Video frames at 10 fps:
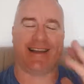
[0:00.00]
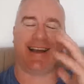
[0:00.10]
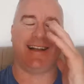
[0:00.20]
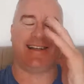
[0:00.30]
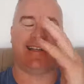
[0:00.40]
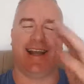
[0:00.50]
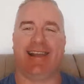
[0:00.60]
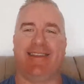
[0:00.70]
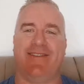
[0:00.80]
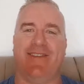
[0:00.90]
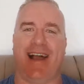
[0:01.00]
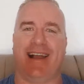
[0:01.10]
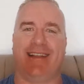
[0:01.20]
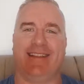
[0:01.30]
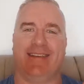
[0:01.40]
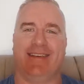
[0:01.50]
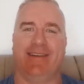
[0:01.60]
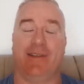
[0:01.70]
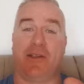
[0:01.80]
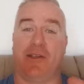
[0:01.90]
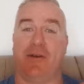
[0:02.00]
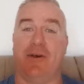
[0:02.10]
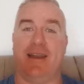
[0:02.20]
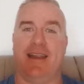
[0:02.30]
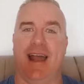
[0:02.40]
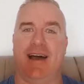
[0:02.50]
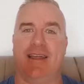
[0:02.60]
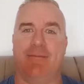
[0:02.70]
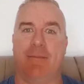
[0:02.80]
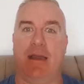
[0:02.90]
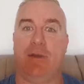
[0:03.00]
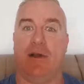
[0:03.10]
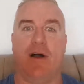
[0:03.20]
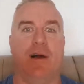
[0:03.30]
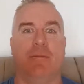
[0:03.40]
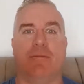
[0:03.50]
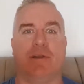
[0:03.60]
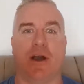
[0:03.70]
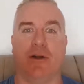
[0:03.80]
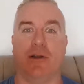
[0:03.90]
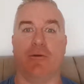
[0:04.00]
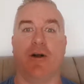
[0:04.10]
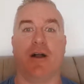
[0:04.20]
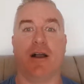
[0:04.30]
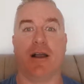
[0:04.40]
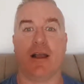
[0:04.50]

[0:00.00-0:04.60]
can't shake the fact or the thought now that maybe I'm totally wrong.